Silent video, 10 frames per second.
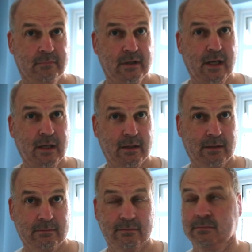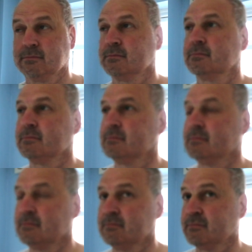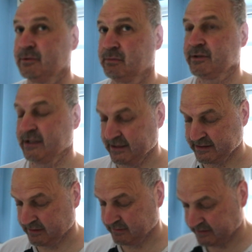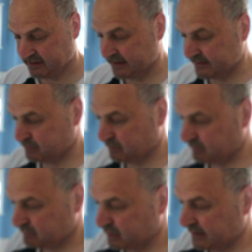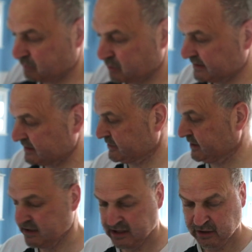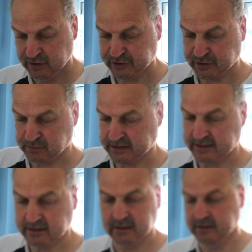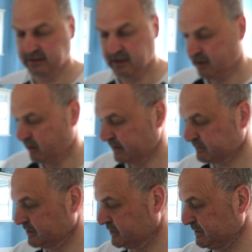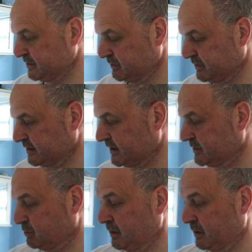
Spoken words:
Yeah. So we'll see how that goes as well. Right, while that's soaking, I'm going to be using as